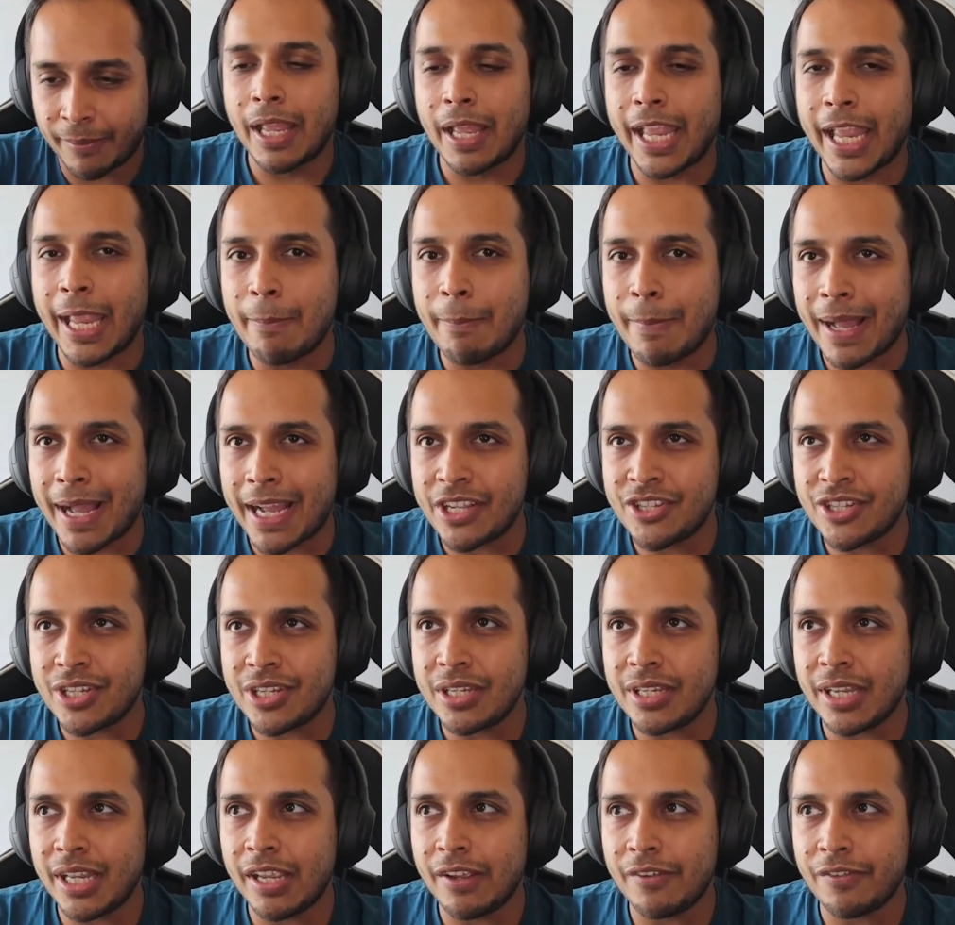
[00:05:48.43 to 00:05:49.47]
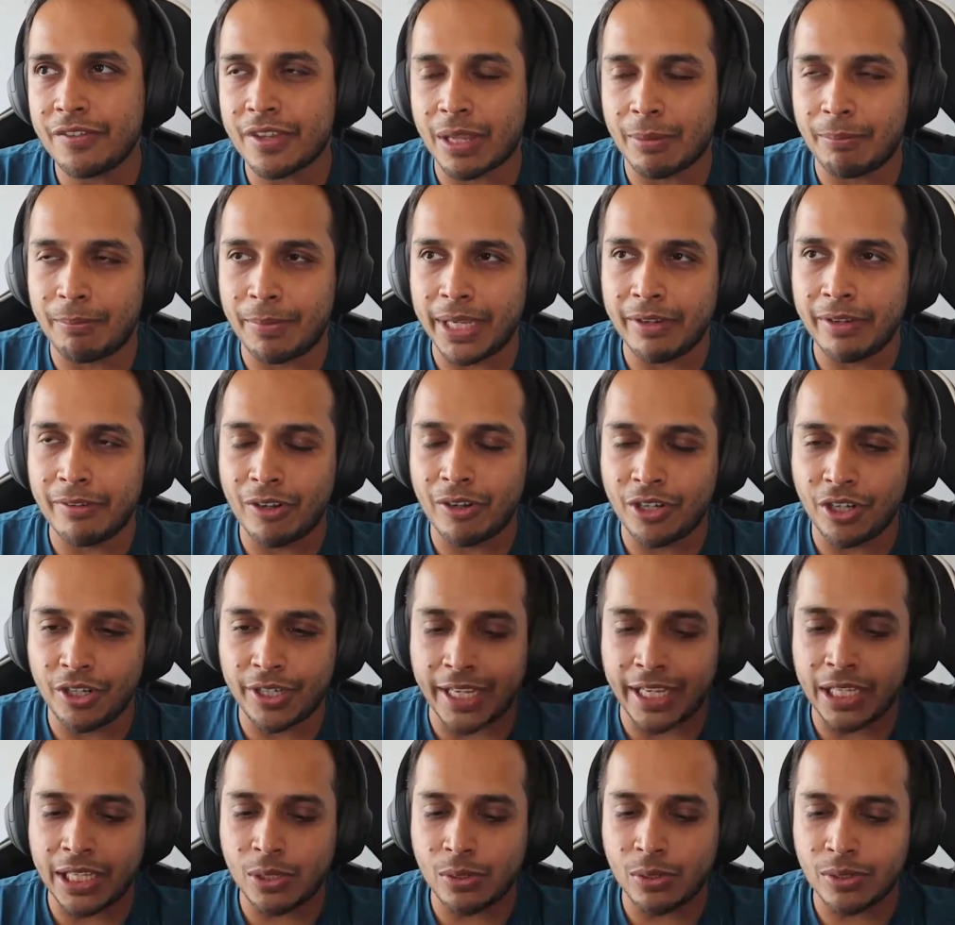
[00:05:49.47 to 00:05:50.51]
Imagine if somebody were to
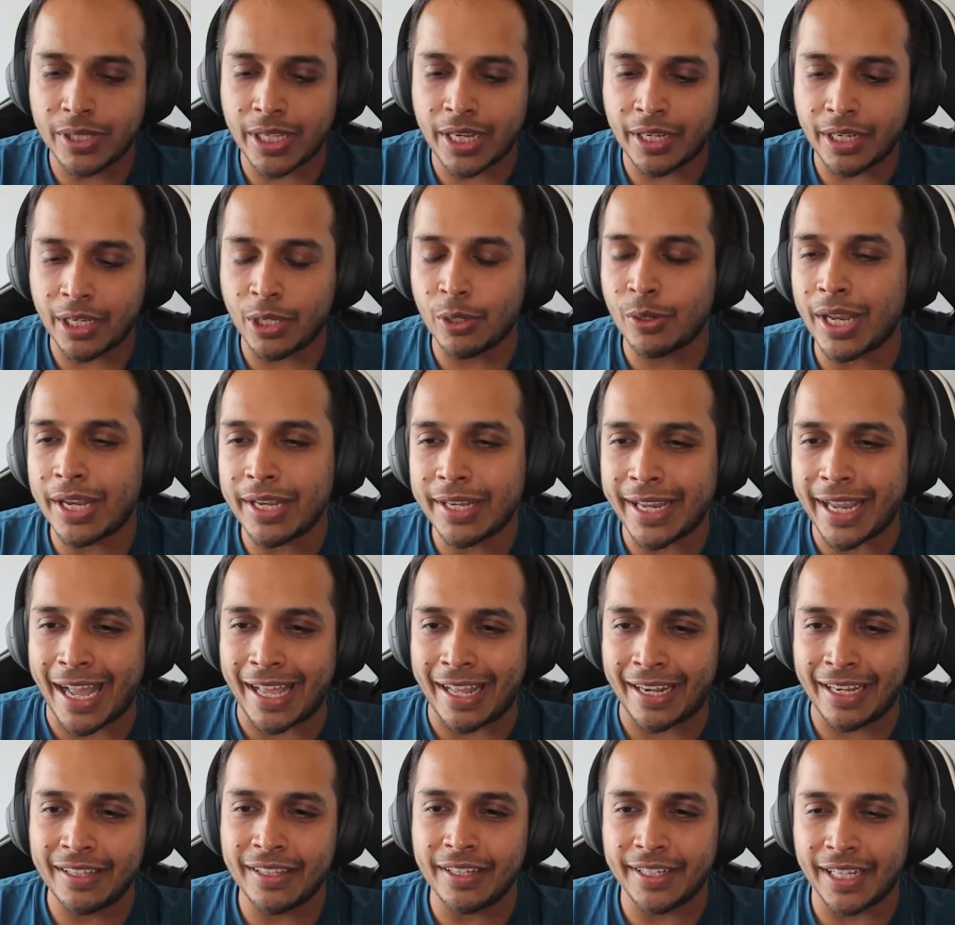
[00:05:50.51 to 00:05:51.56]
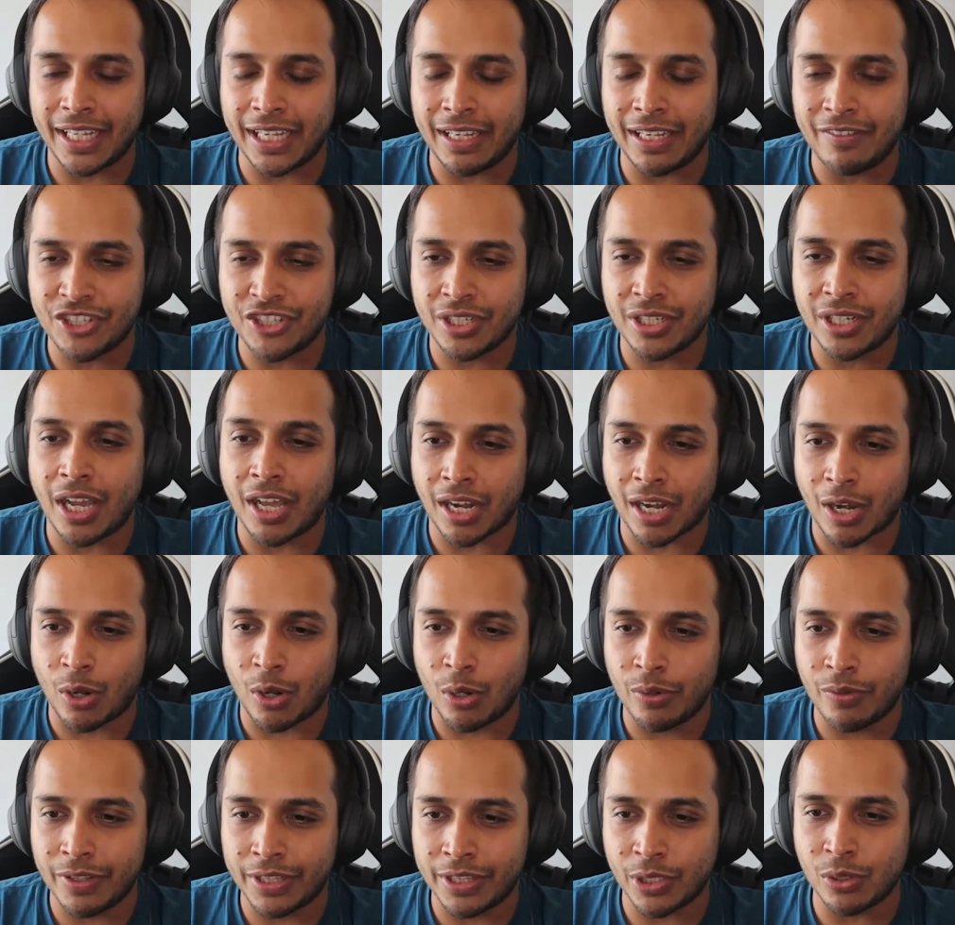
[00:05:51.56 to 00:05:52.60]
tell you that you can carry the television around
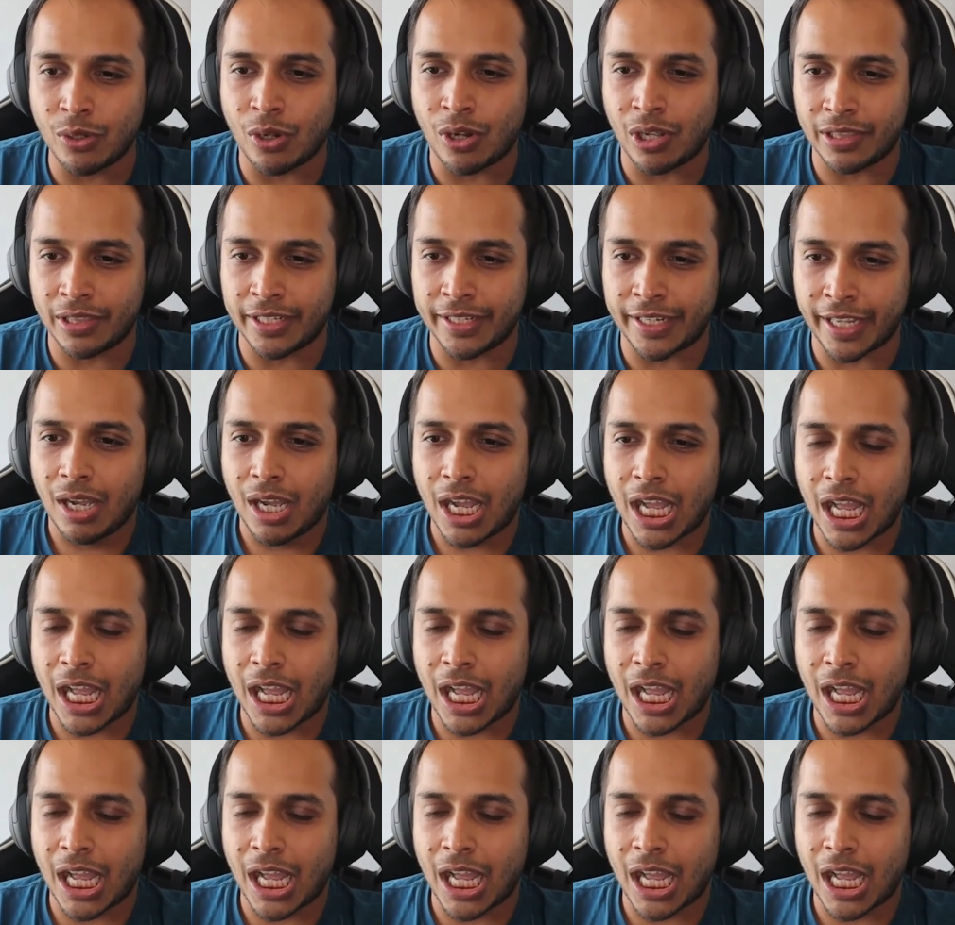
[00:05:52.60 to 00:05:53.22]
with you all the time.